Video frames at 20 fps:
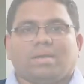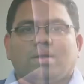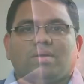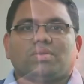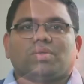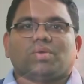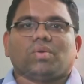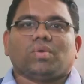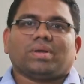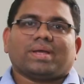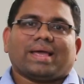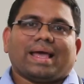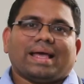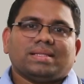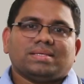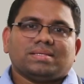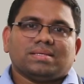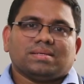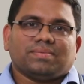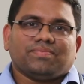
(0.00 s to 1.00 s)
Now, throat
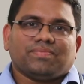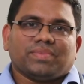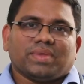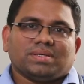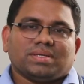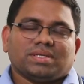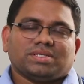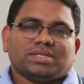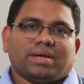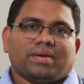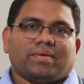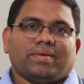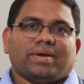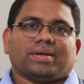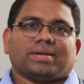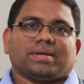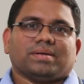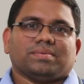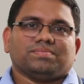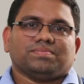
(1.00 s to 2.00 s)
cancer is a
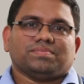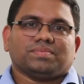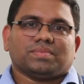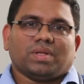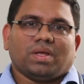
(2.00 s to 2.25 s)
generic term.